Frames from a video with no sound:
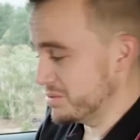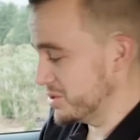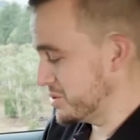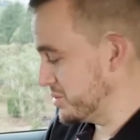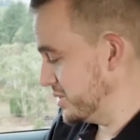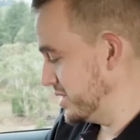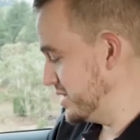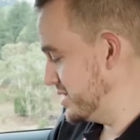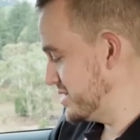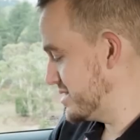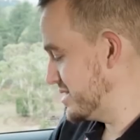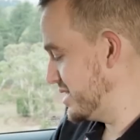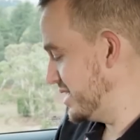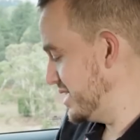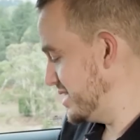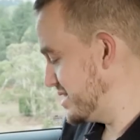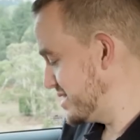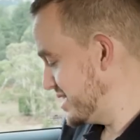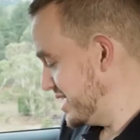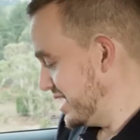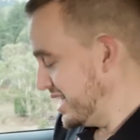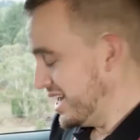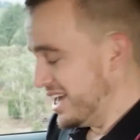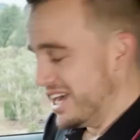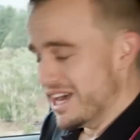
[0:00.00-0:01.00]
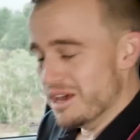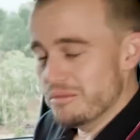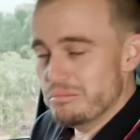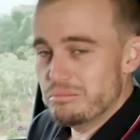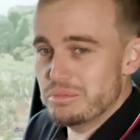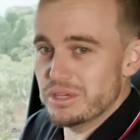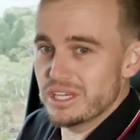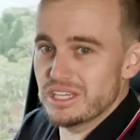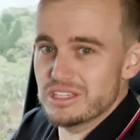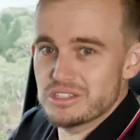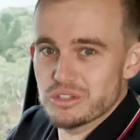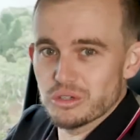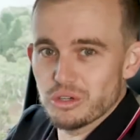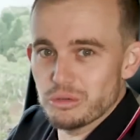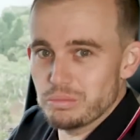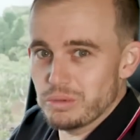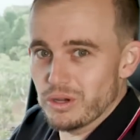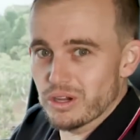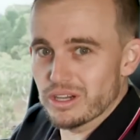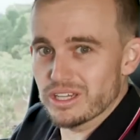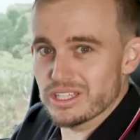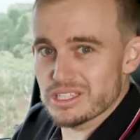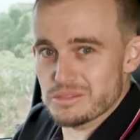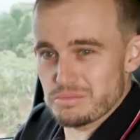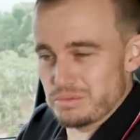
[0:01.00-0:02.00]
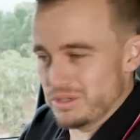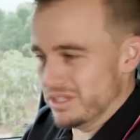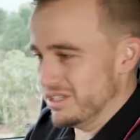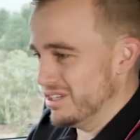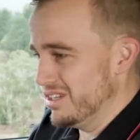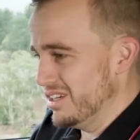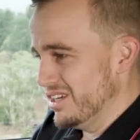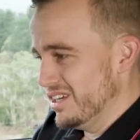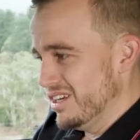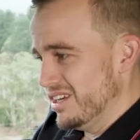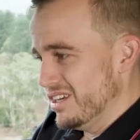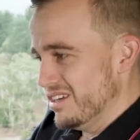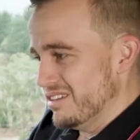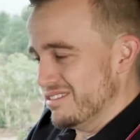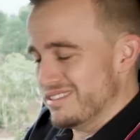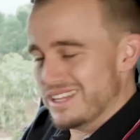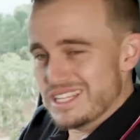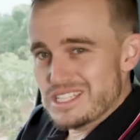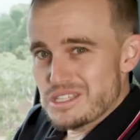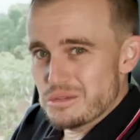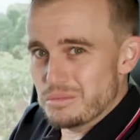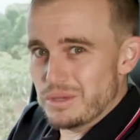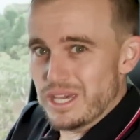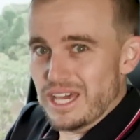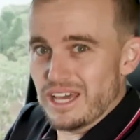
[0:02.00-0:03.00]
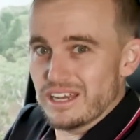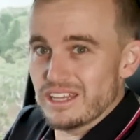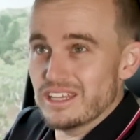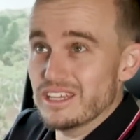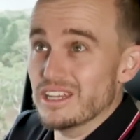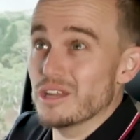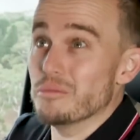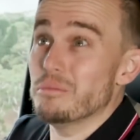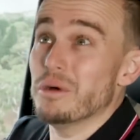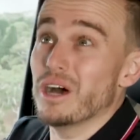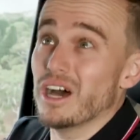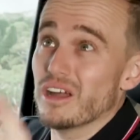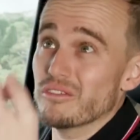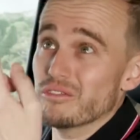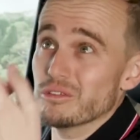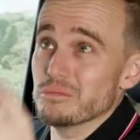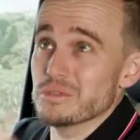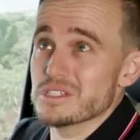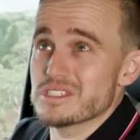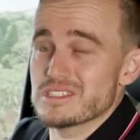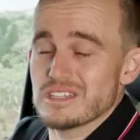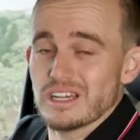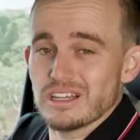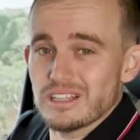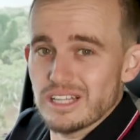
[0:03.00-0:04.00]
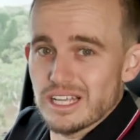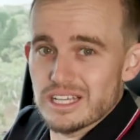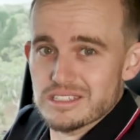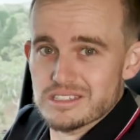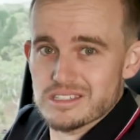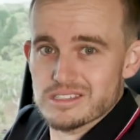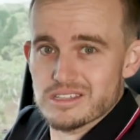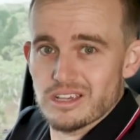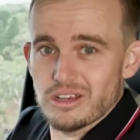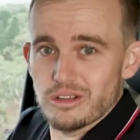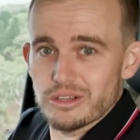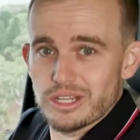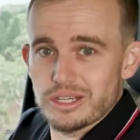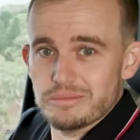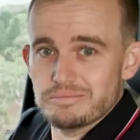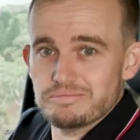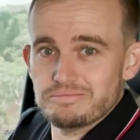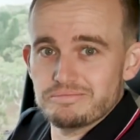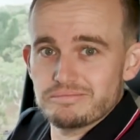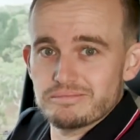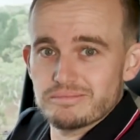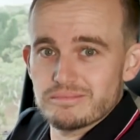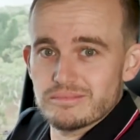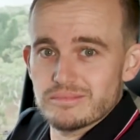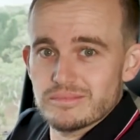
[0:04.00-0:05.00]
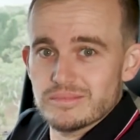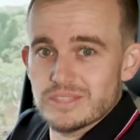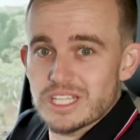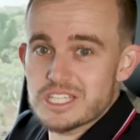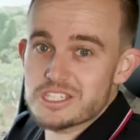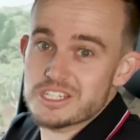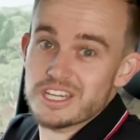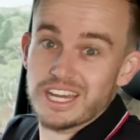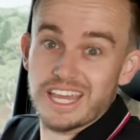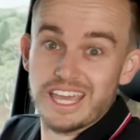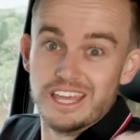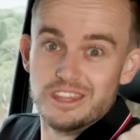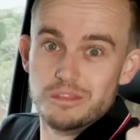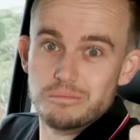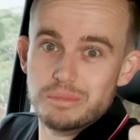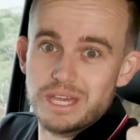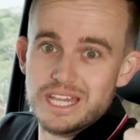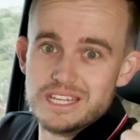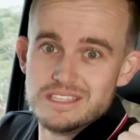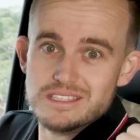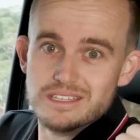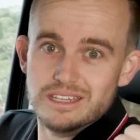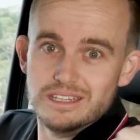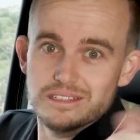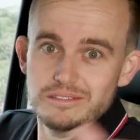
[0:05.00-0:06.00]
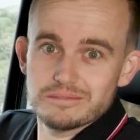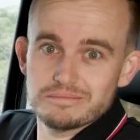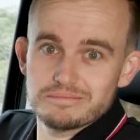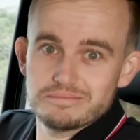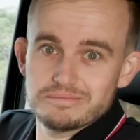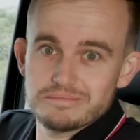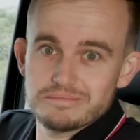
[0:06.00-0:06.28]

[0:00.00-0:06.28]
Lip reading: between the seats and big door pockets, but that's about it apart from a sunglasses holder. Let's check out the back seat.